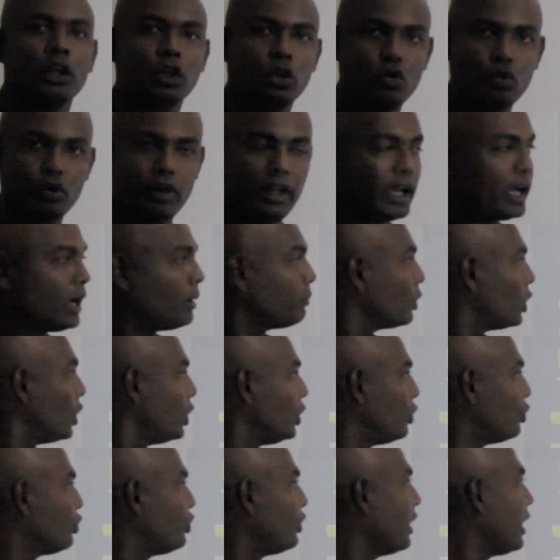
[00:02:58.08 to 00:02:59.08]
Today I am
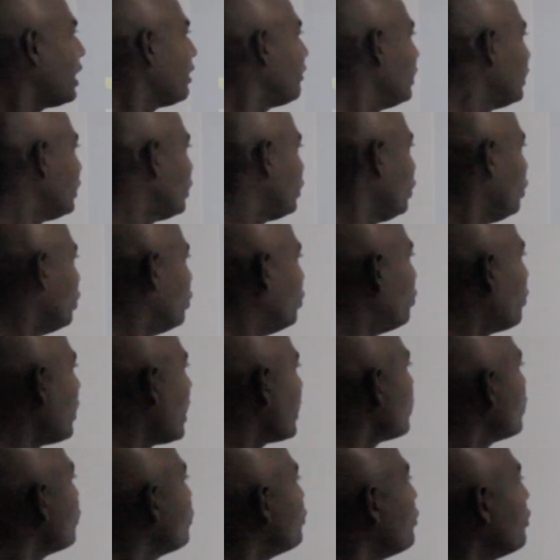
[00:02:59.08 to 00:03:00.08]
going to share with you
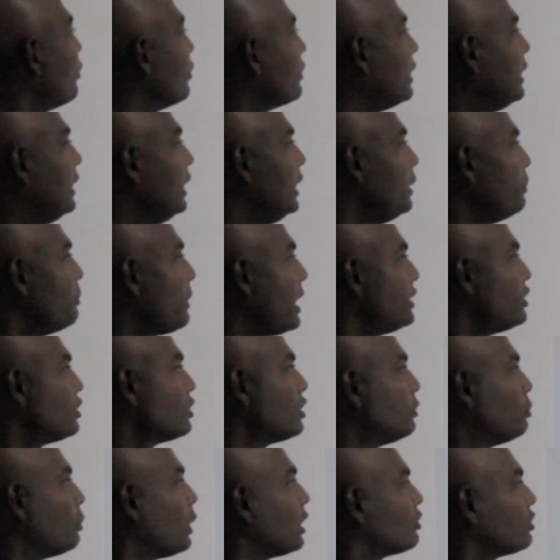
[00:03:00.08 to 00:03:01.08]
one of key
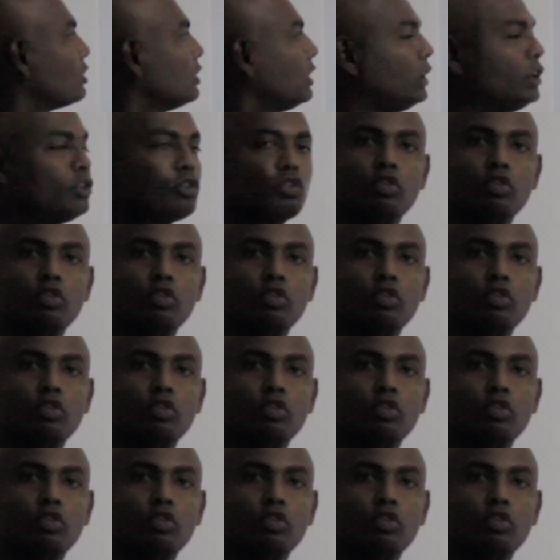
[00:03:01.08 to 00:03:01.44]
magical muscle in